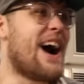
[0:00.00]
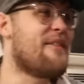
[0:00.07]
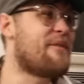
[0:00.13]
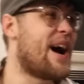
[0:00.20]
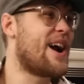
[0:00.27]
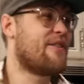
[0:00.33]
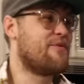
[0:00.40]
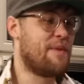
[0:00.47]
got
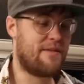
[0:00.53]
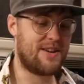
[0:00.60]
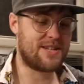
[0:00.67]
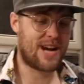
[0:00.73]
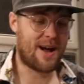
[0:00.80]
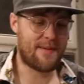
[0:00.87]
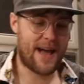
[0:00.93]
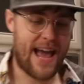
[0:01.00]
fired from every
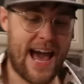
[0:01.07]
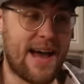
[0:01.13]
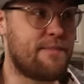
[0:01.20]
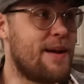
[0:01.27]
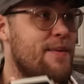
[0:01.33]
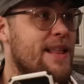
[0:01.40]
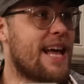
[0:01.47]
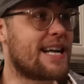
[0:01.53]
job I had.
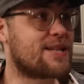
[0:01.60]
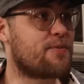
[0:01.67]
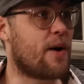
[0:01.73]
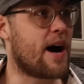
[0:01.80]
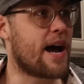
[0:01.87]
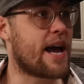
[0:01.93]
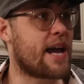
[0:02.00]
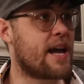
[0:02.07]
Maybe that's why.